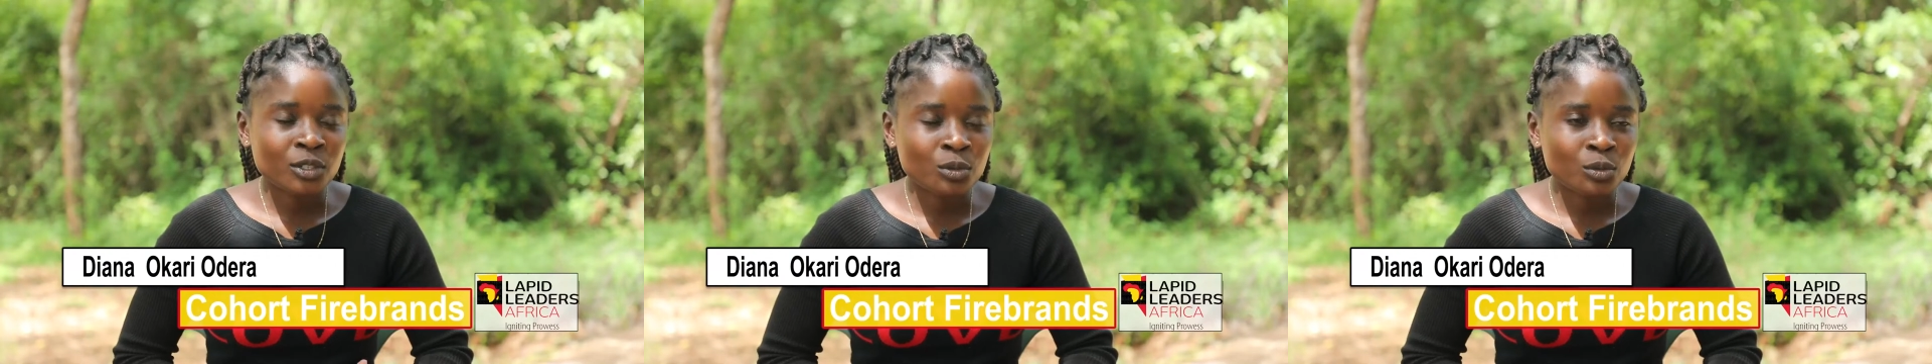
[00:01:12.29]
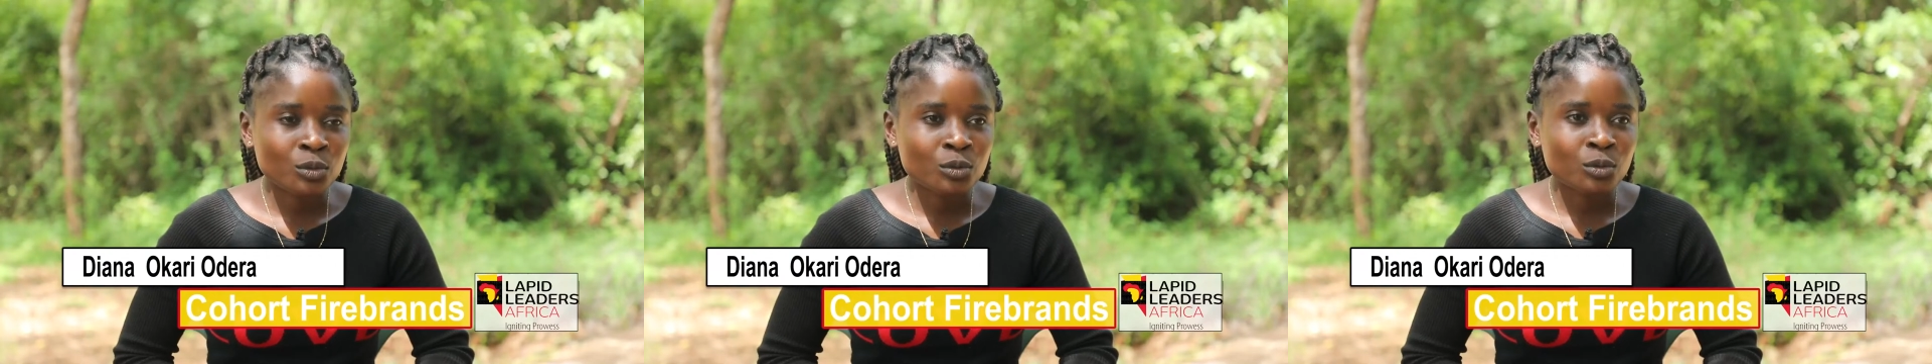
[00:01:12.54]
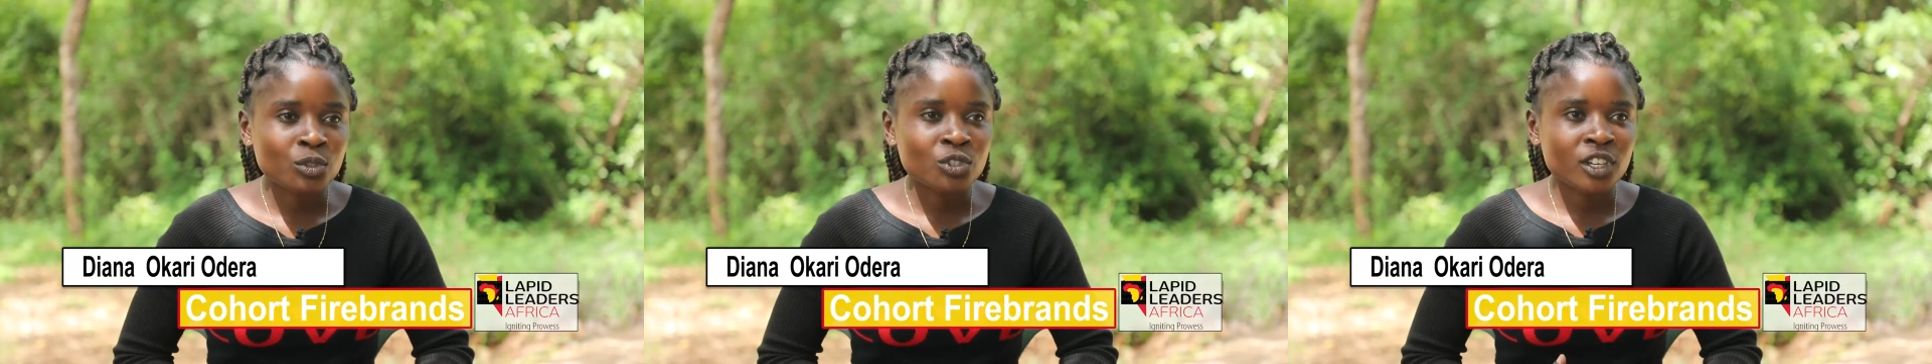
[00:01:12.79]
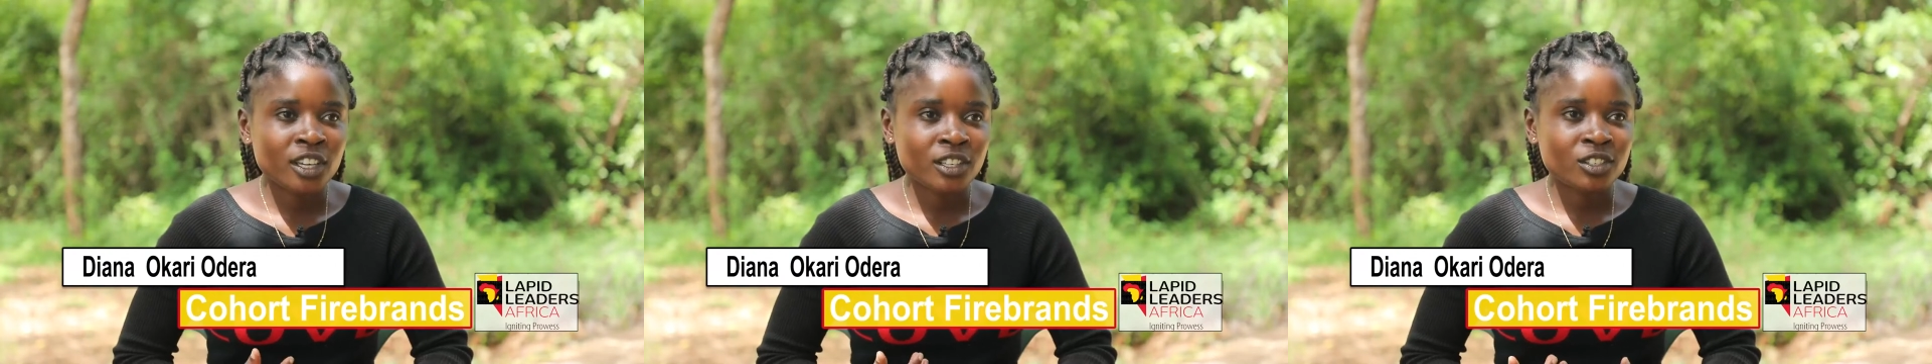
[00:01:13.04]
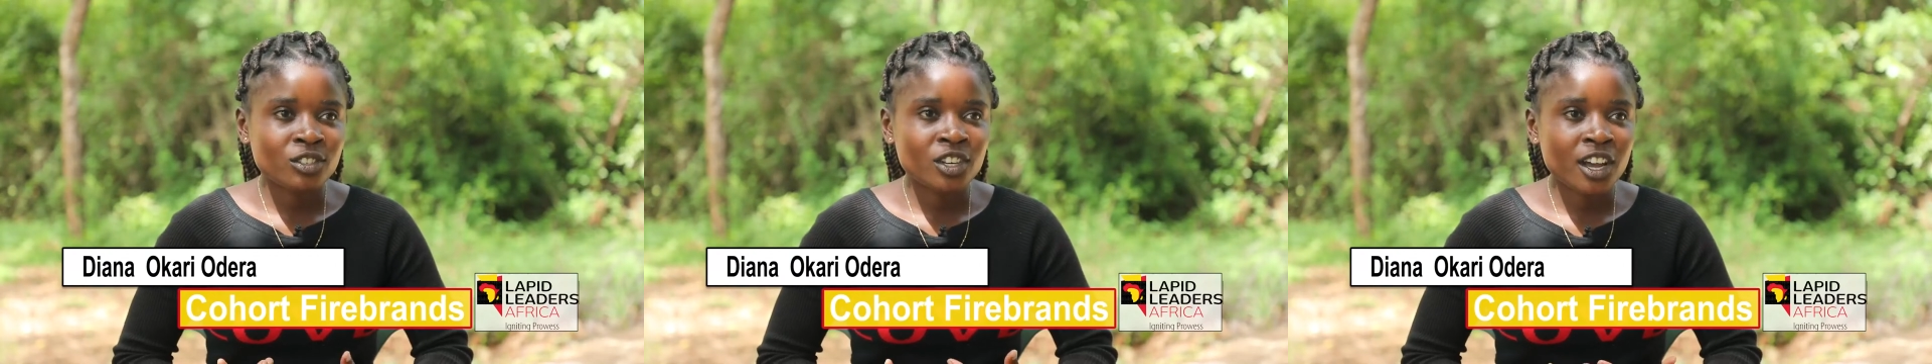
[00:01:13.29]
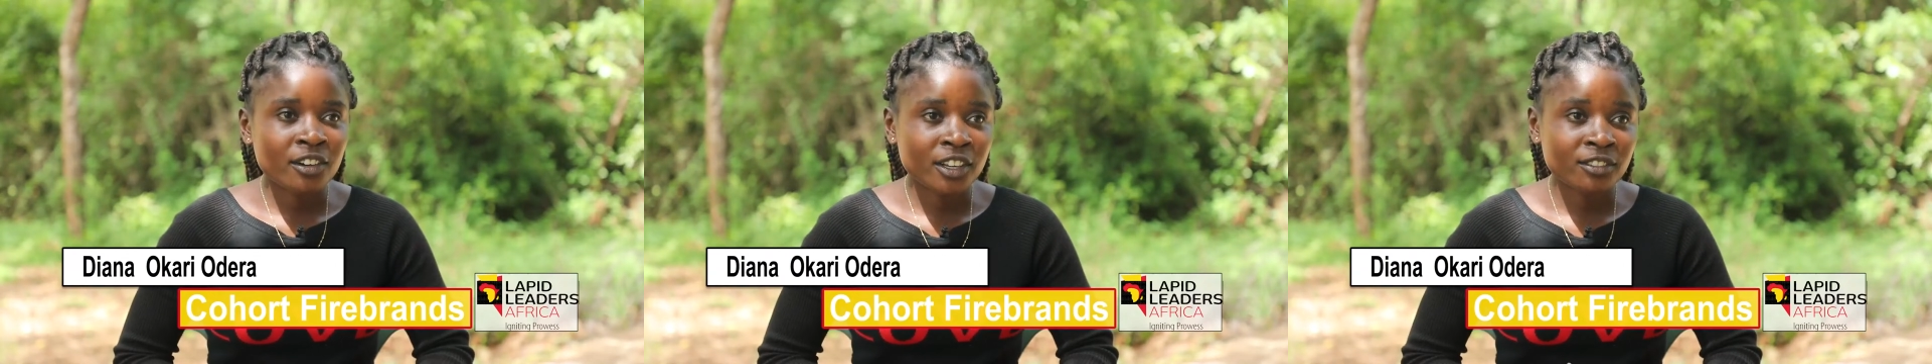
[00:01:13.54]
to change
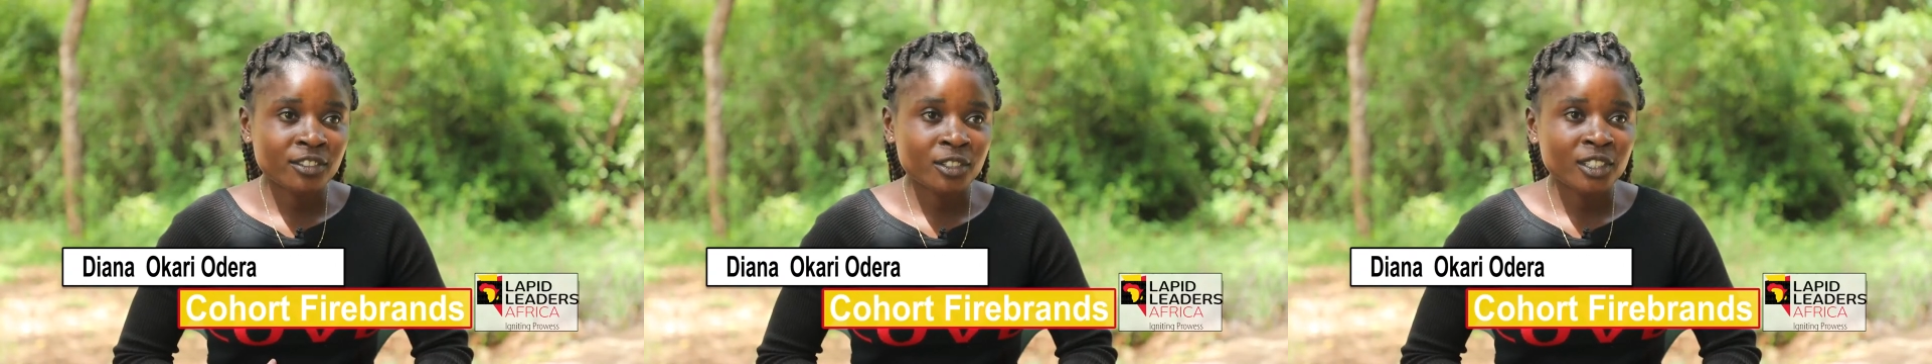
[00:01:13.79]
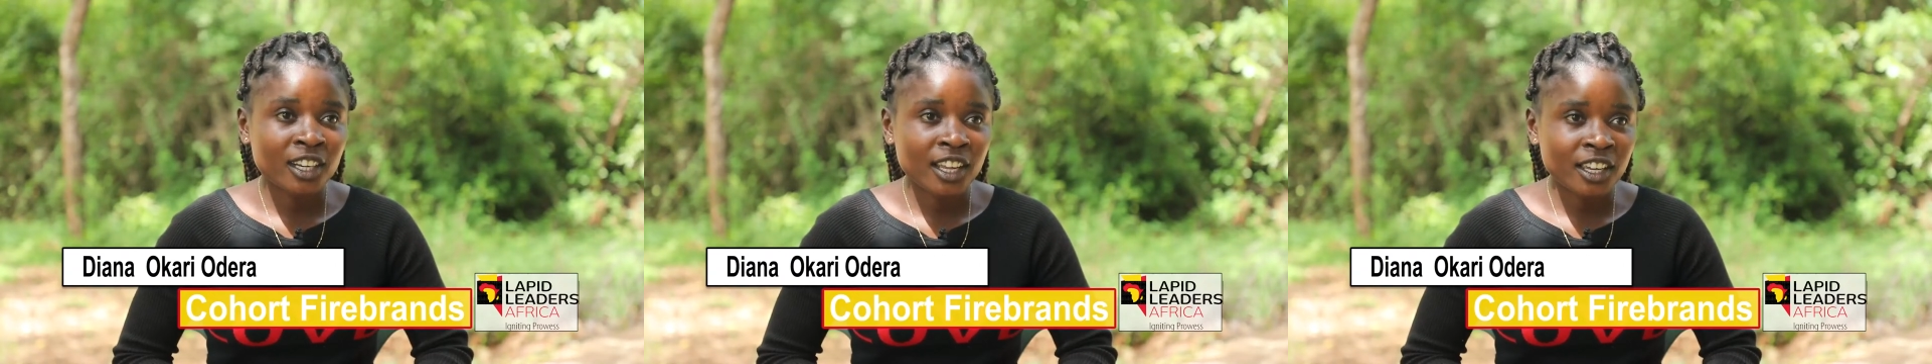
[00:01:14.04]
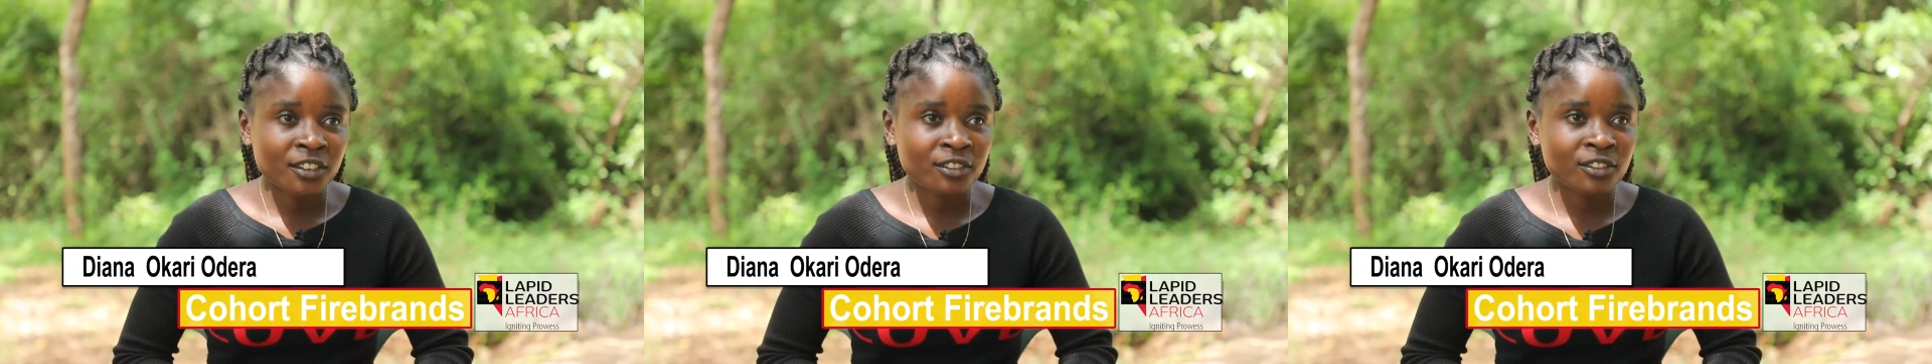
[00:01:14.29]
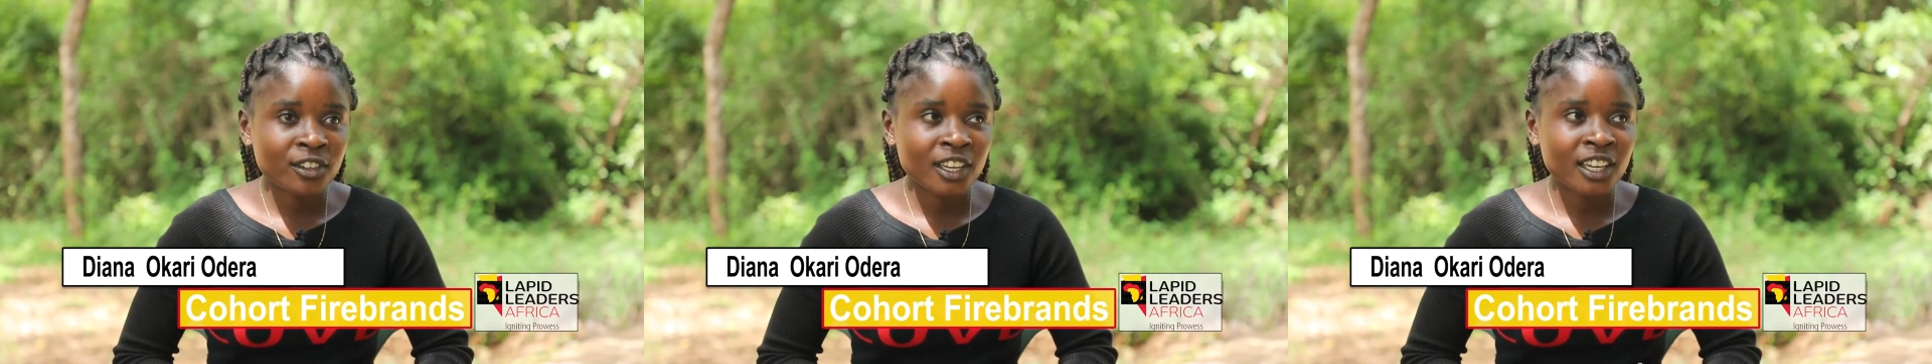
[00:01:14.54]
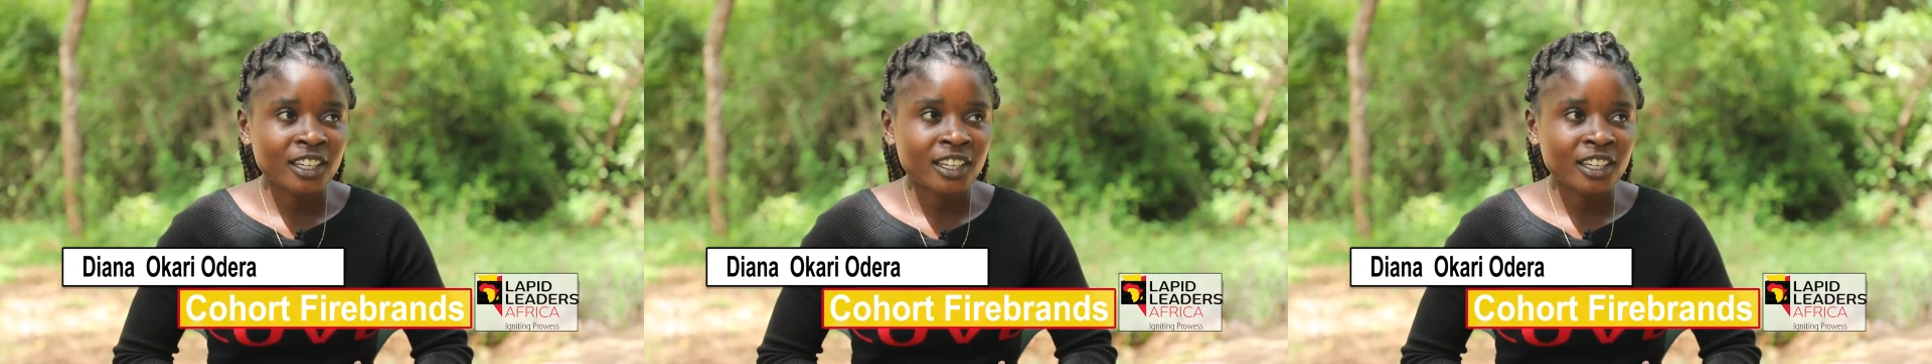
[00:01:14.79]
how I viewed life